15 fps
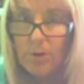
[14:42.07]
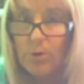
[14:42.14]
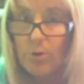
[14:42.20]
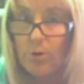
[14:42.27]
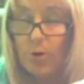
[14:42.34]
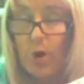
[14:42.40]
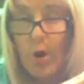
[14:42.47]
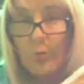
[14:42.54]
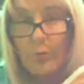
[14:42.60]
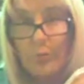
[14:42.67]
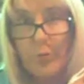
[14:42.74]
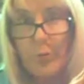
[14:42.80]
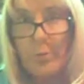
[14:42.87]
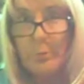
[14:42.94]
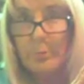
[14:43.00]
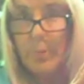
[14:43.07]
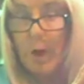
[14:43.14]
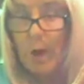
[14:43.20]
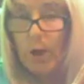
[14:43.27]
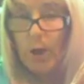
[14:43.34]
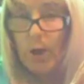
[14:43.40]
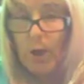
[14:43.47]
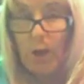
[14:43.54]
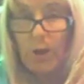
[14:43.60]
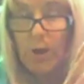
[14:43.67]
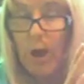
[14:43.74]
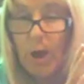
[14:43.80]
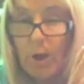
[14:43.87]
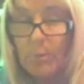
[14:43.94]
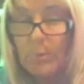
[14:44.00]
You go from
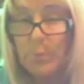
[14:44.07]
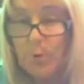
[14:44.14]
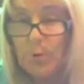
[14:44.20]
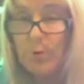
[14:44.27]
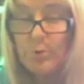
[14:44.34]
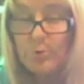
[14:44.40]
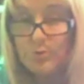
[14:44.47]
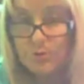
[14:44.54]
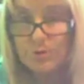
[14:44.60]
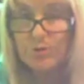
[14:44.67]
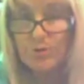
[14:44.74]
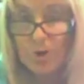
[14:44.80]
an abused